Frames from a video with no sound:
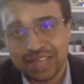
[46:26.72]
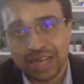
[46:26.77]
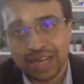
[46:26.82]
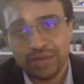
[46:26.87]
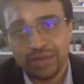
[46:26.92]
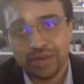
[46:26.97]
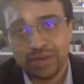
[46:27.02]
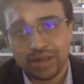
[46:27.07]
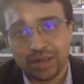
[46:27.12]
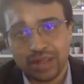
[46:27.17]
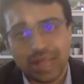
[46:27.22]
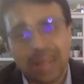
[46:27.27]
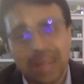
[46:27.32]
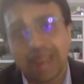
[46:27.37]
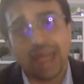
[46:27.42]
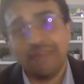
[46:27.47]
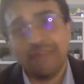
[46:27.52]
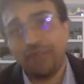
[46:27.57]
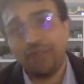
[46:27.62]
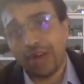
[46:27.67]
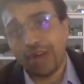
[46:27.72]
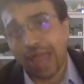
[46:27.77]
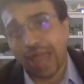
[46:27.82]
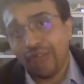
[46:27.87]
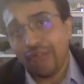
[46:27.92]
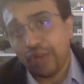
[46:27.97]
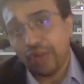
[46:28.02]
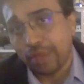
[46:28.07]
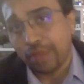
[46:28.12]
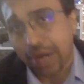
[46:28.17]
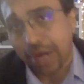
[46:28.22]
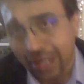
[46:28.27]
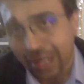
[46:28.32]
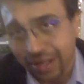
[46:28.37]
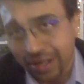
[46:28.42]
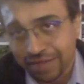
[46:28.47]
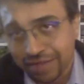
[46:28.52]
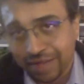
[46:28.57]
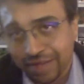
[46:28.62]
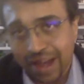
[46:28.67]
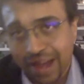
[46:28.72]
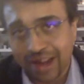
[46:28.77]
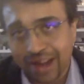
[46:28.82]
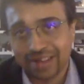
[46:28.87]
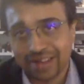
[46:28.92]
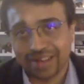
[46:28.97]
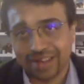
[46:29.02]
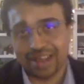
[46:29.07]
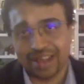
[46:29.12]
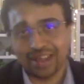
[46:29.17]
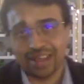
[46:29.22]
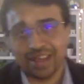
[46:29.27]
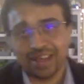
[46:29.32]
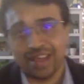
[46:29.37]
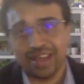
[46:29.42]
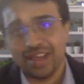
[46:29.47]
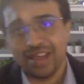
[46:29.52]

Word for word: general, yeah. and for everybody, in fact. Like, yeah.